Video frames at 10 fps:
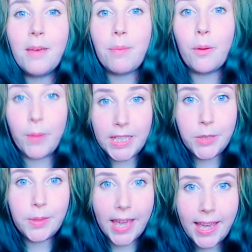but when
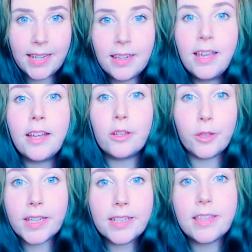you can,
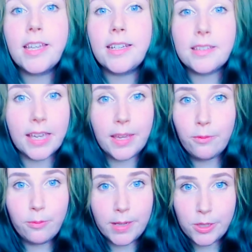look into things, get
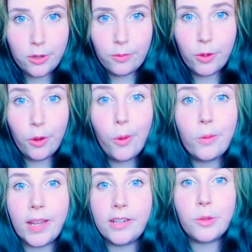information of your
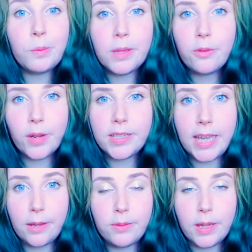own, and don't be afraid
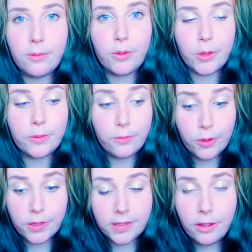to advocate for, your, for
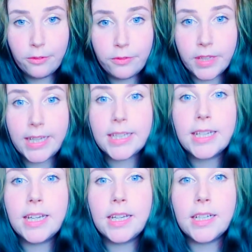yourself. Like,
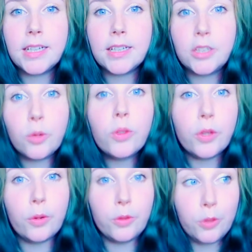you're
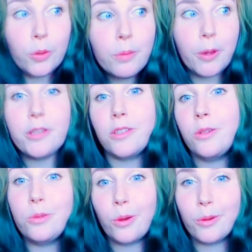the, you're the person
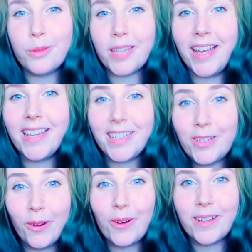who knows
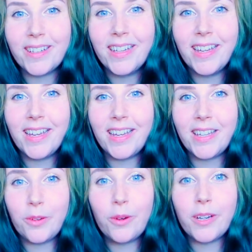your,
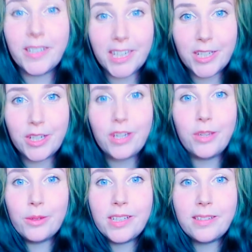your condition,
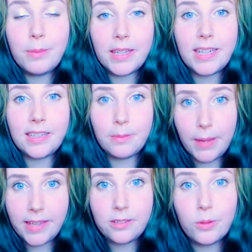your disability the
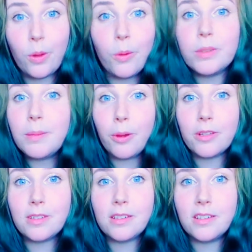best. You're the only
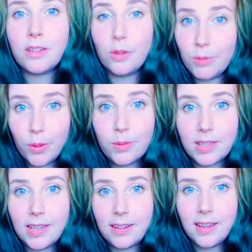person who knows
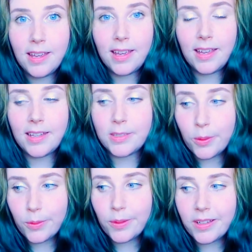it.
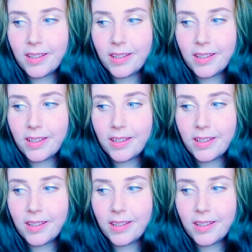So